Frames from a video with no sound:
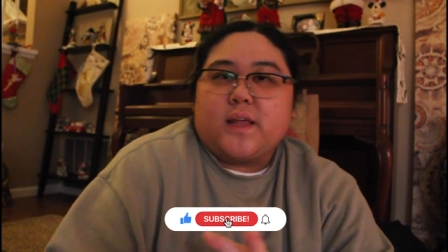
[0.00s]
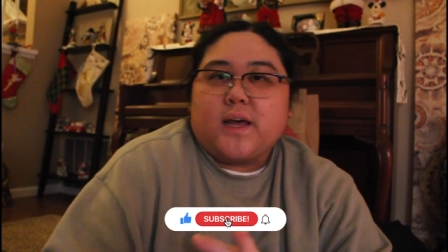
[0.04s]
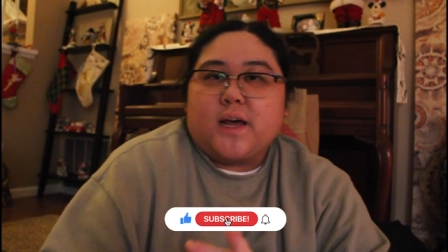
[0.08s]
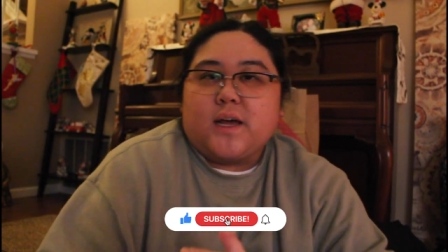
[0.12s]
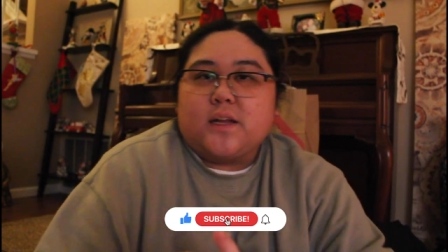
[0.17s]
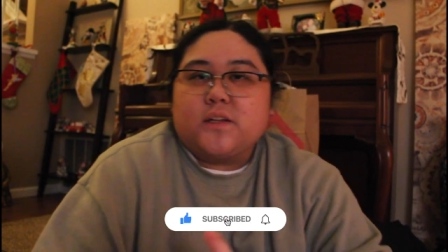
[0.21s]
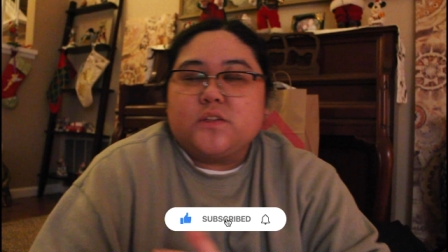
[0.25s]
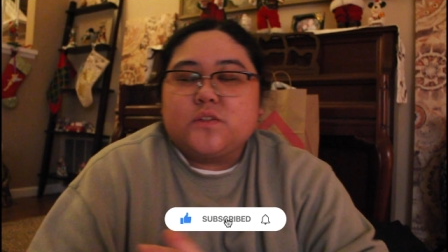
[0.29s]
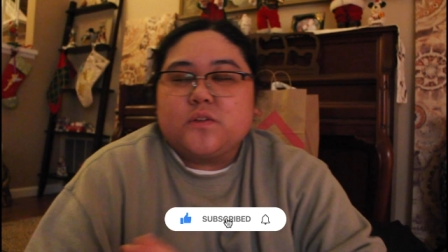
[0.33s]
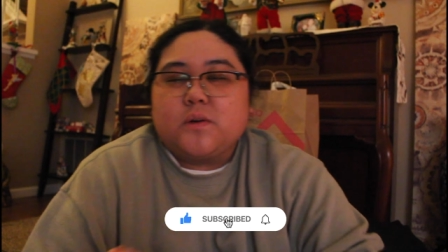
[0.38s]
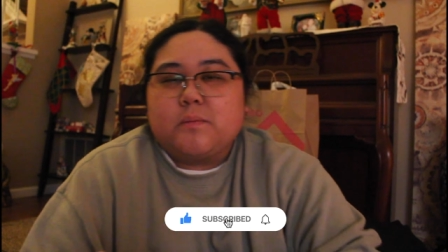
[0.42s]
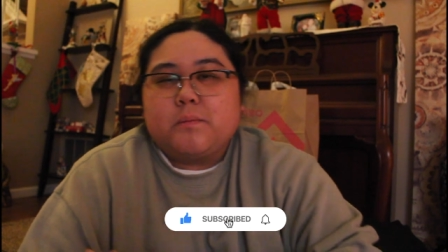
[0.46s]

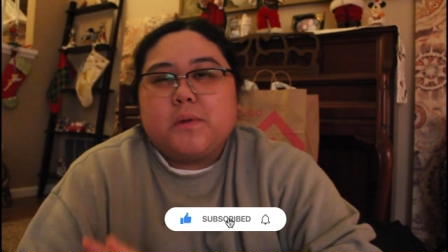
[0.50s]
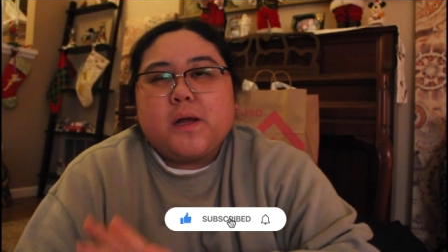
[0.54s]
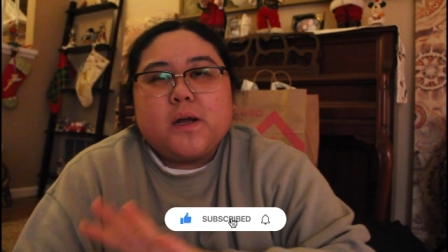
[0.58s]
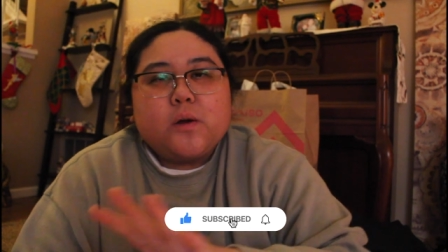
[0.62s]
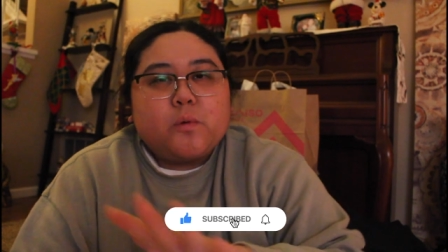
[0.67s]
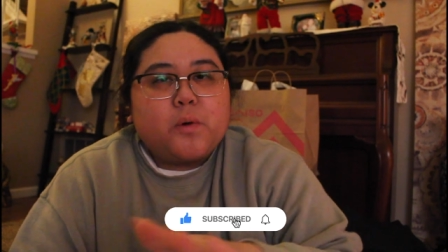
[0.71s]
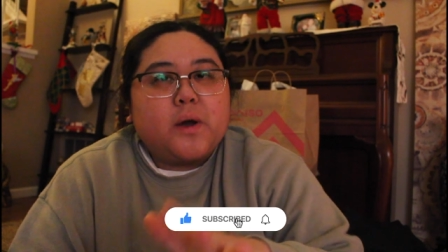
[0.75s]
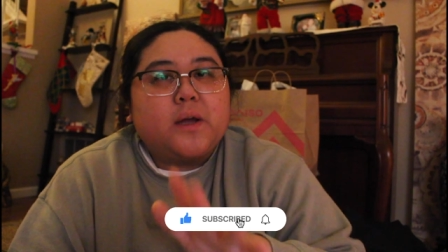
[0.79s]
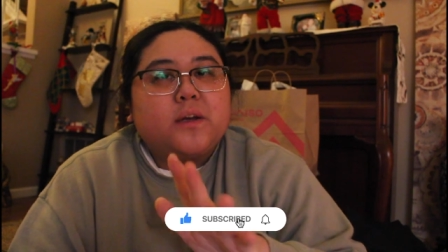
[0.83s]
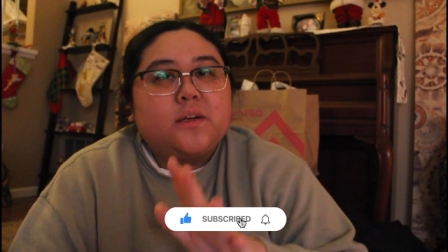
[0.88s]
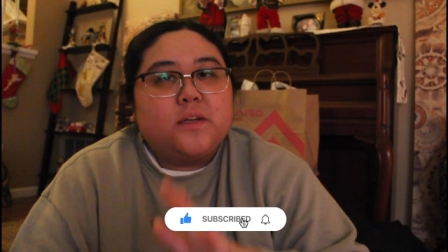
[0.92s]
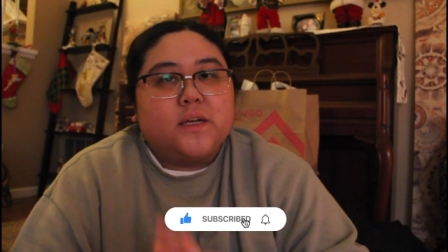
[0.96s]
that so I'm
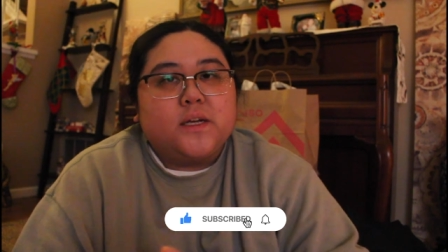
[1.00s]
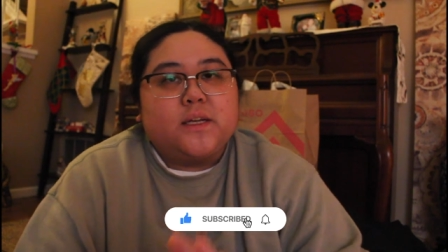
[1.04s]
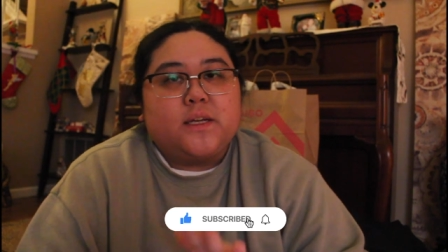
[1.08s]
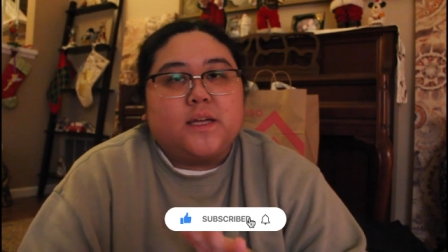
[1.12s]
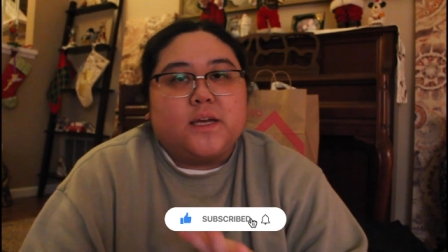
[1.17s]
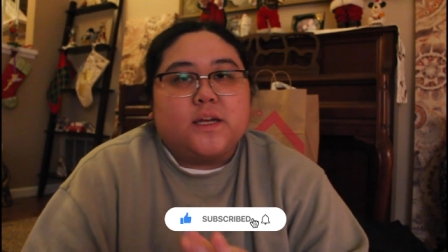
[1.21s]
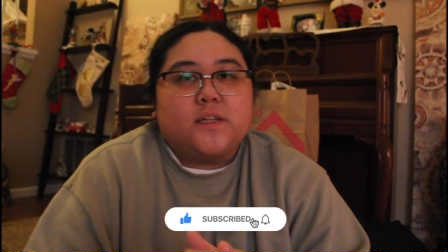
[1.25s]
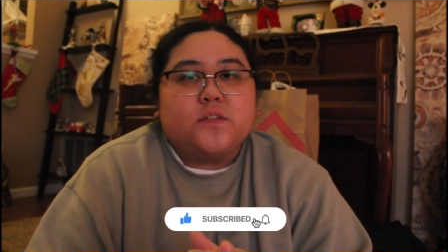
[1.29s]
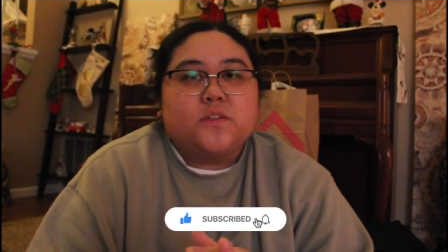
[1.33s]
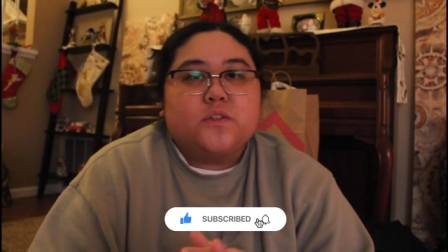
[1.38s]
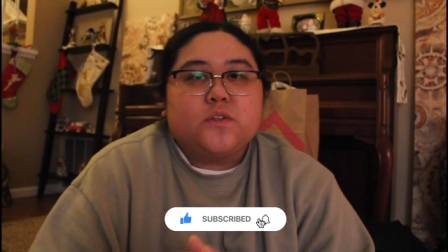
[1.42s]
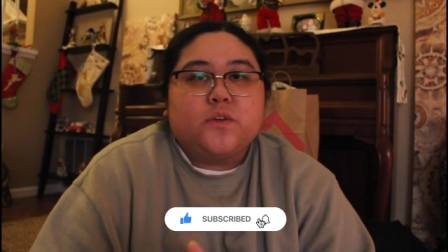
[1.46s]
not quite done
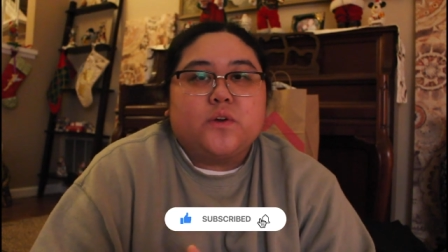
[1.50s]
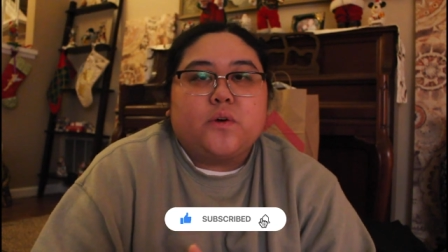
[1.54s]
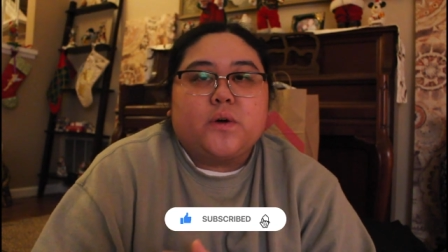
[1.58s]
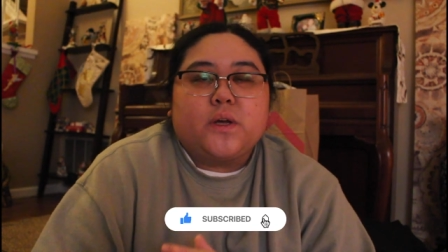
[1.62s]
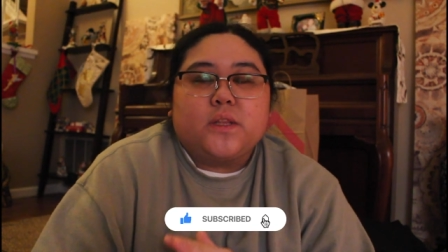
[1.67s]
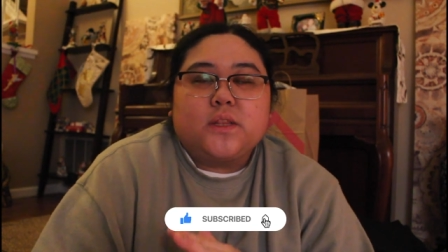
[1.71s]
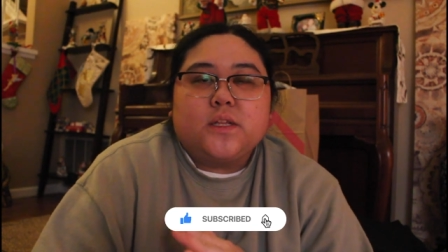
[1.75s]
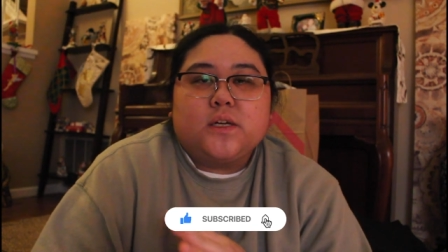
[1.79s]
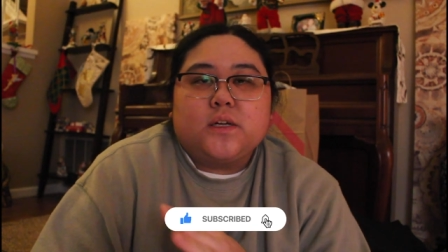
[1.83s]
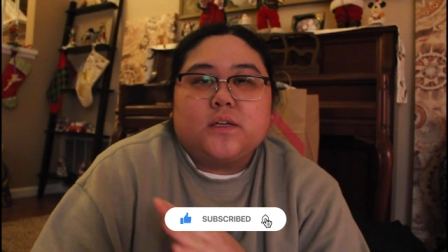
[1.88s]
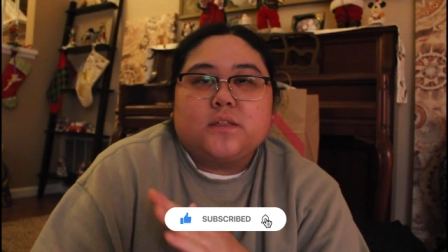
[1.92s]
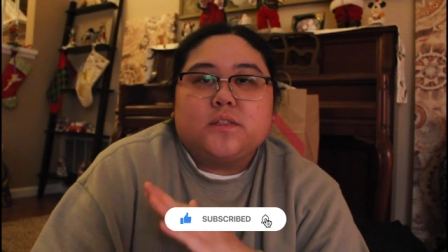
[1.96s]
yet so
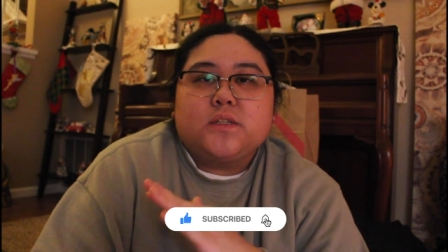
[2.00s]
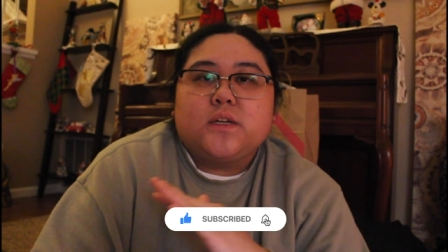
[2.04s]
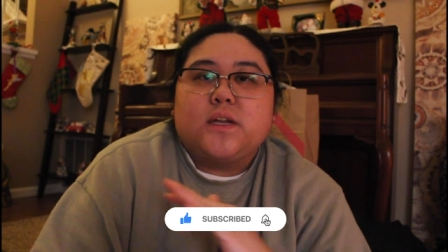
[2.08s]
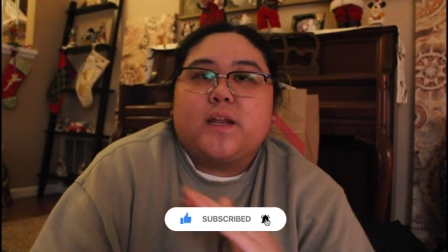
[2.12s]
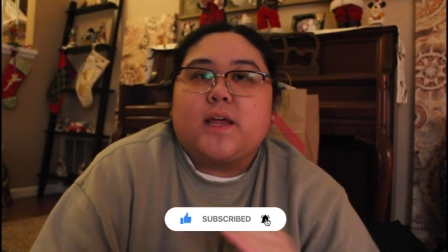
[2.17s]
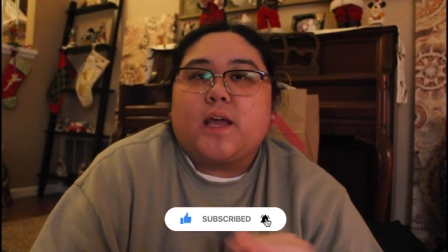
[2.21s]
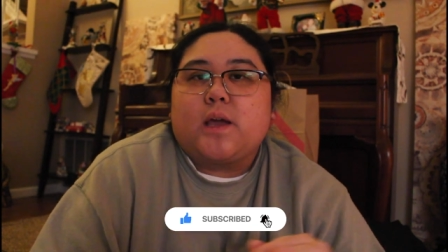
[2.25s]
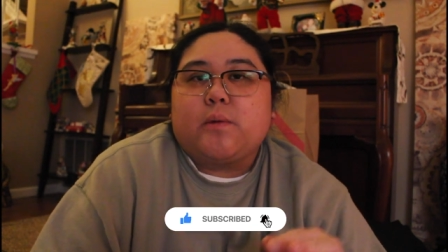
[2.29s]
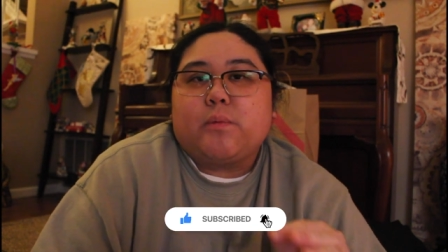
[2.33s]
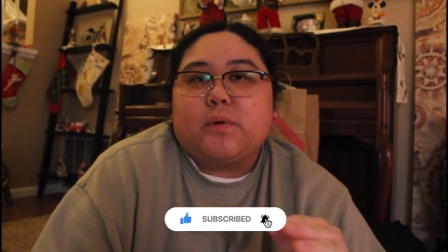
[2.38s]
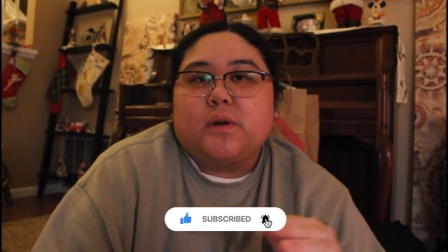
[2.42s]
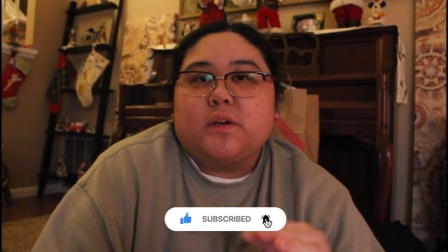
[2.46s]
I think
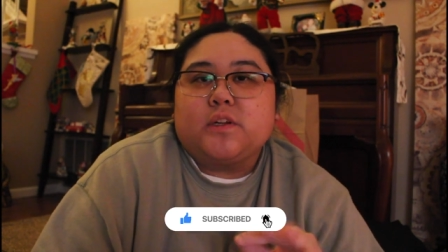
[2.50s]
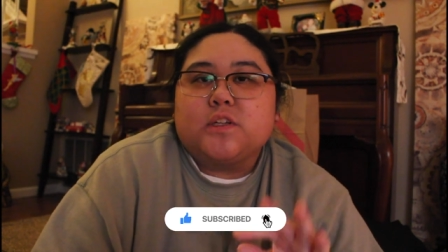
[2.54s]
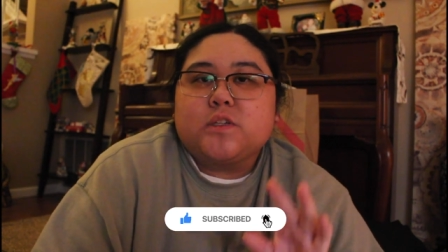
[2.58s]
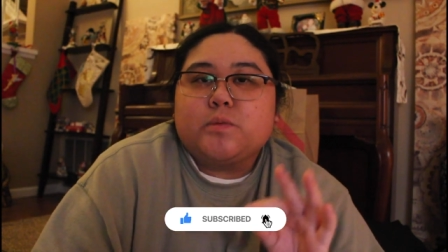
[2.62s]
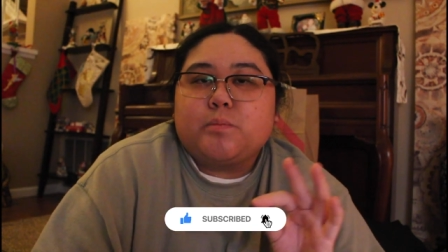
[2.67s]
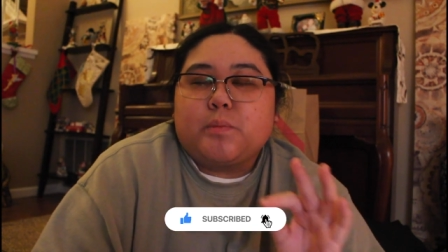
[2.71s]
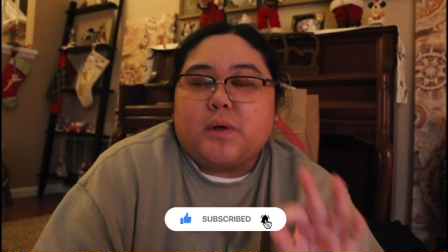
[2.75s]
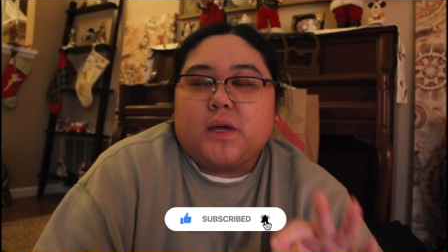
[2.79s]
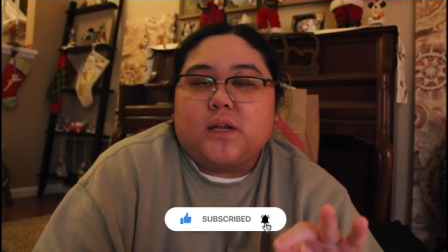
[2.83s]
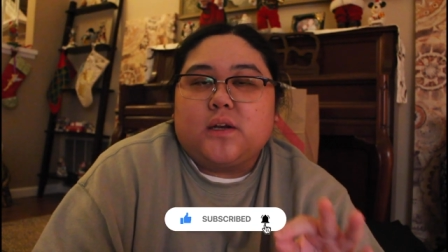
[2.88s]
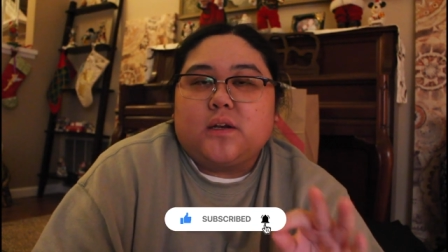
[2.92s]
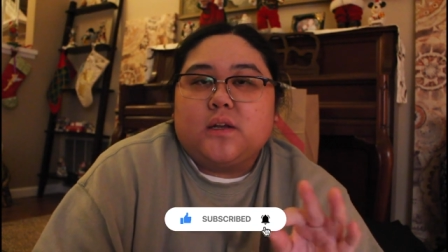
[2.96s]
today we're going to
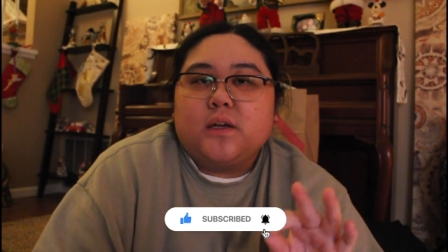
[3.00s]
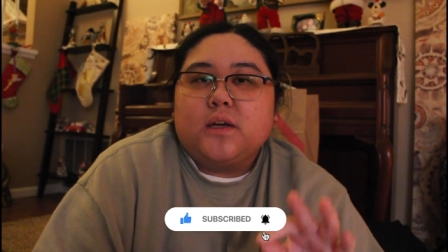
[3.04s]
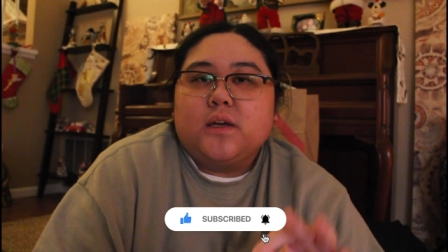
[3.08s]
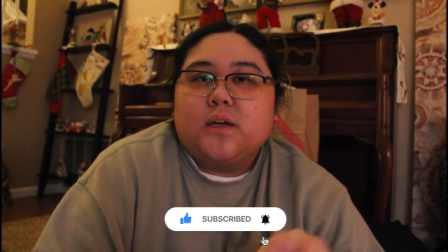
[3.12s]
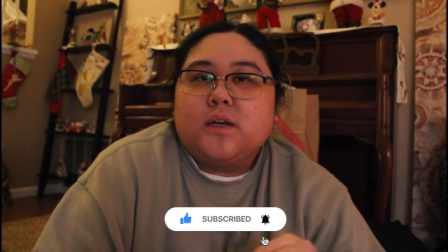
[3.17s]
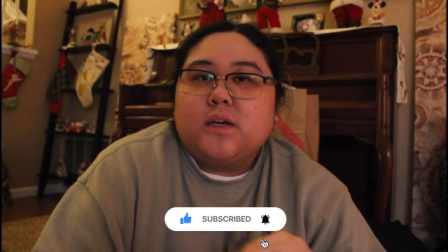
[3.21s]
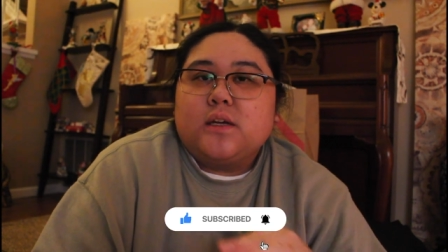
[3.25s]
spend